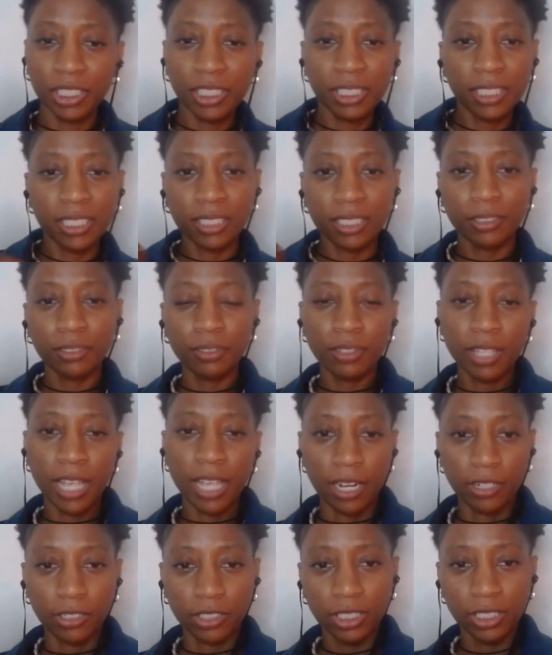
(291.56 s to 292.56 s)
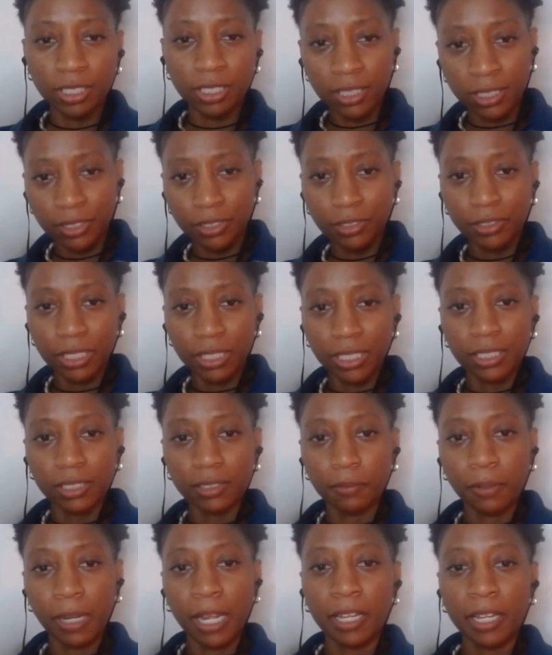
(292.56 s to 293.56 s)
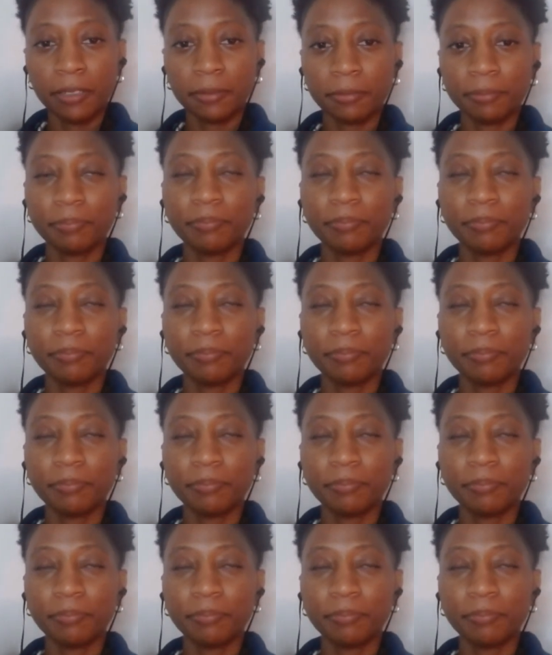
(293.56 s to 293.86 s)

didn't do that, or she didn't do this, right?